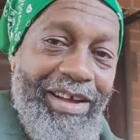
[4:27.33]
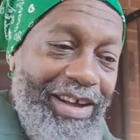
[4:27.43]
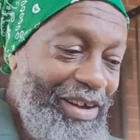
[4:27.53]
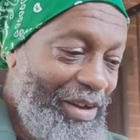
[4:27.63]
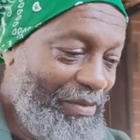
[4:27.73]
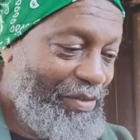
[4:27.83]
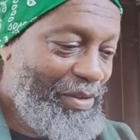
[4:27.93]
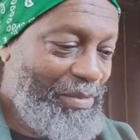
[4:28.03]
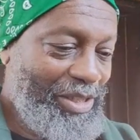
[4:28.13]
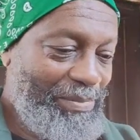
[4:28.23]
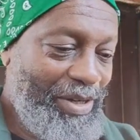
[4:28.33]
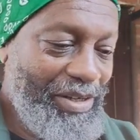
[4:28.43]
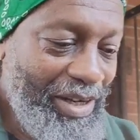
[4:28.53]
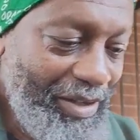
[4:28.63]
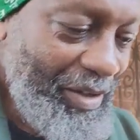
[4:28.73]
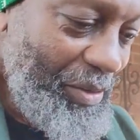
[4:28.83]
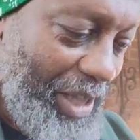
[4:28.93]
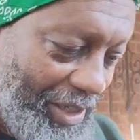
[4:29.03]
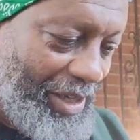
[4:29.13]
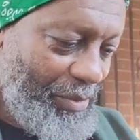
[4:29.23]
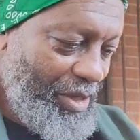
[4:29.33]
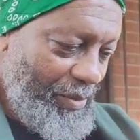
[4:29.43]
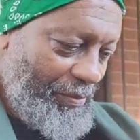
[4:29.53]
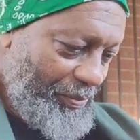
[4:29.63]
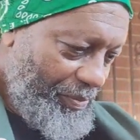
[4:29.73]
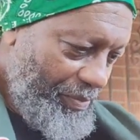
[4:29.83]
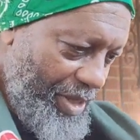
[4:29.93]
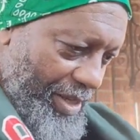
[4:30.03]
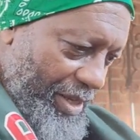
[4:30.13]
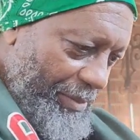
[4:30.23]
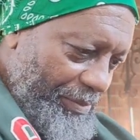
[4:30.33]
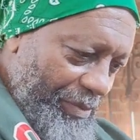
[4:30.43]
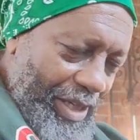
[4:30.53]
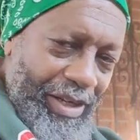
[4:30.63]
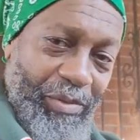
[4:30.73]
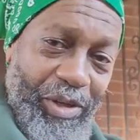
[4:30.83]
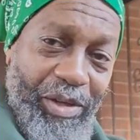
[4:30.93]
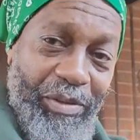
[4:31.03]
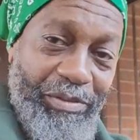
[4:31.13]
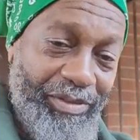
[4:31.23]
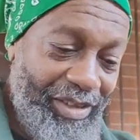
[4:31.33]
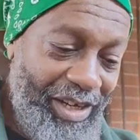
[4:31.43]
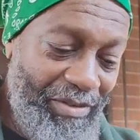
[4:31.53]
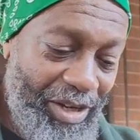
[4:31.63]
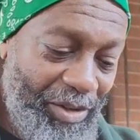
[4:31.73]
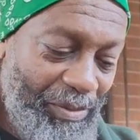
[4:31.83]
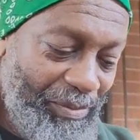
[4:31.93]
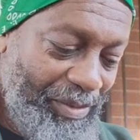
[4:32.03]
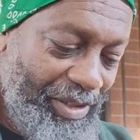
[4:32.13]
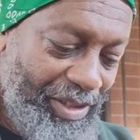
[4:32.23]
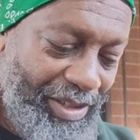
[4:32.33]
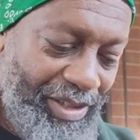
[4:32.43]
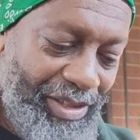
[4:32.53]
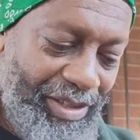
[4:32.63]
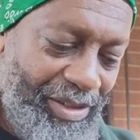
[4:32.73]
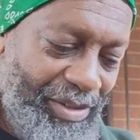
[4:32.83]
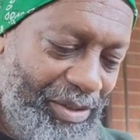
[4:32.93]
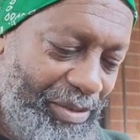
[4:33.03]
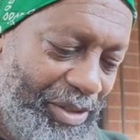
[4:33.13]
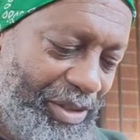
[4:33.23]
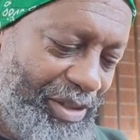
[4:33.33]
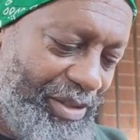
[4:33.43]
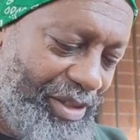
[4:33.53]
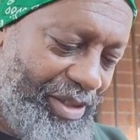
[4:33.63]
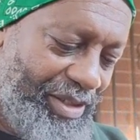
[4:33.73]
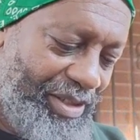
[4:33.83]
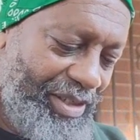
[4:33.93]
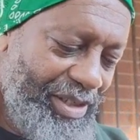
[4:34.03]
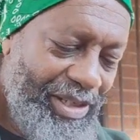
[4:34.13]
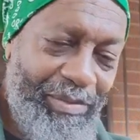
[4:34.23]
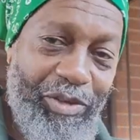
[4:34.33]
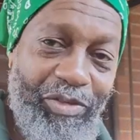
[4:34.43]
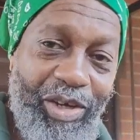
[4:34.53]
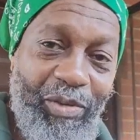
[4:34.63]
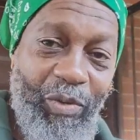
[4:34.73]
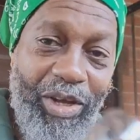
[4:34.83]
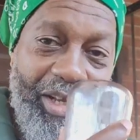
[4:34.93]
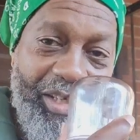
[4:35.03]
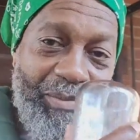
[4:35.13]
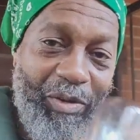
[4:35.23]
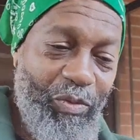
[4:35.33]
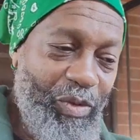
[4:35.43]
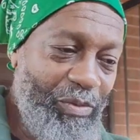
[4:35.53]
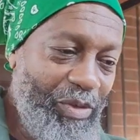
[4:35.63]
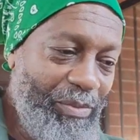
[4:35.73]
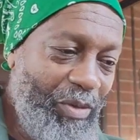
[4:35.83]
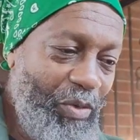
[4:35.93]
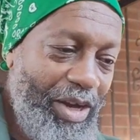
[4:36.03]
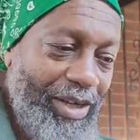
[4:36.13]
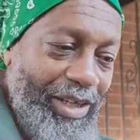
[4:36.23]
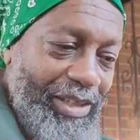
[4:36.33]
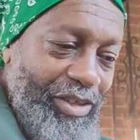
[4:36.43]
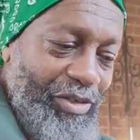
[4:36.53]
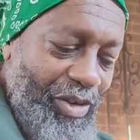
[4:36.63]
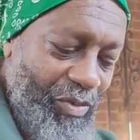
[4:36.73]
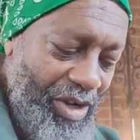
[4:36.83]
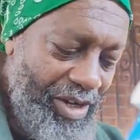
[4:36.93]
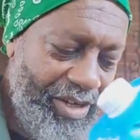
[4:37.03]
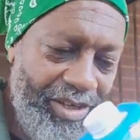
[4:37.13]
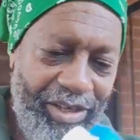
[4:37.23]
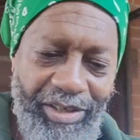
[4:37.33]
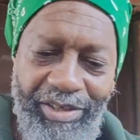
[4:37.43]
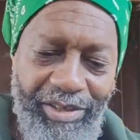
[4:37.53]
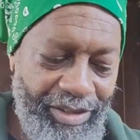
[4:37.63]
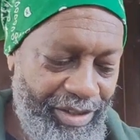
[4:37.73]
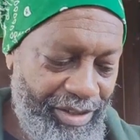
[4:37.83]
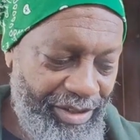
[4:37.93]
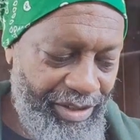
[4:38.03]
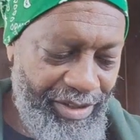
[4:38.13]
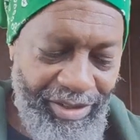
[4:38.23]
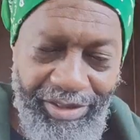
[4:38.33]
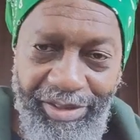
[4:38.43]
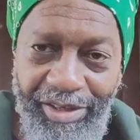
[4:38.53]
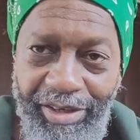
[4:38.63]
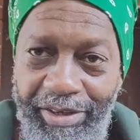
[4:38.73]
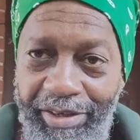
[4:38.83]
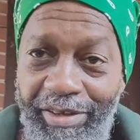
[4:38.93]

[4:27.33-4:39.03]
Oh, I feel much better now. Okay, here we go. Um, now, here we go. Here I go. Oh, this is a. Uh, I was drinking wine out of my one of my wine glasses. I drank wine out of it yesterday.